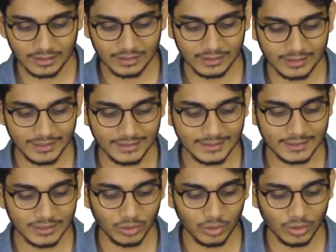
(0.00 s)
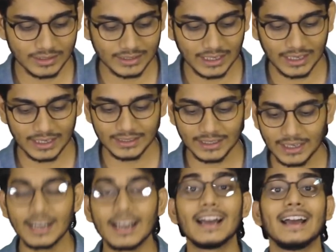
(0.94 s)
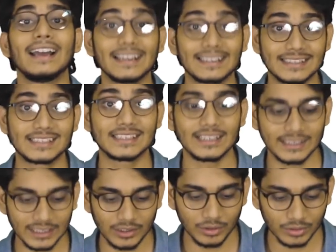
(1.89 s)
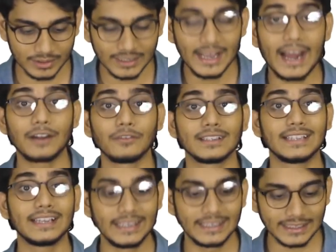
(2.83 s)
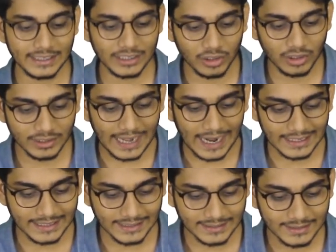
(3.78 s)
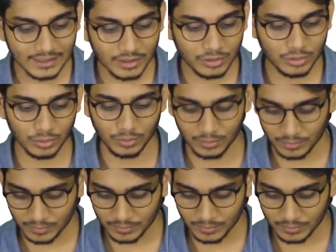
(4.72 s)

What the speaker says: these nodes are the external nodes, and what is the internal node? That is 2.